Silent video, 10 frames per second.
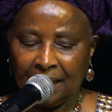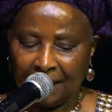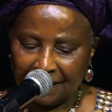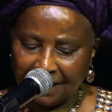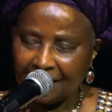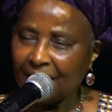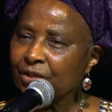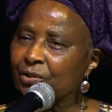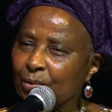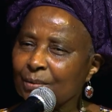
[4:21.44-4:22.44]
and the
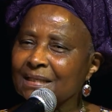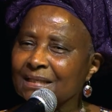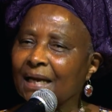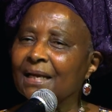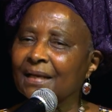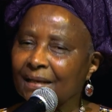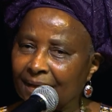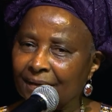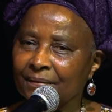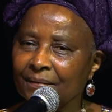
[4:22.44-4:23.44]
national
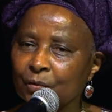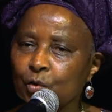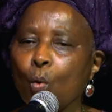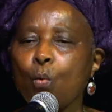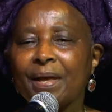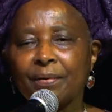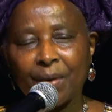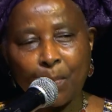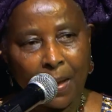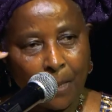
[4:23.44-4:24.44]
psyche so we
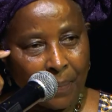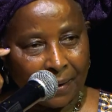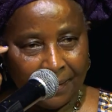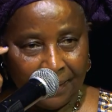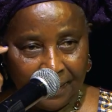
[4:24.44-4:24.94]
remember,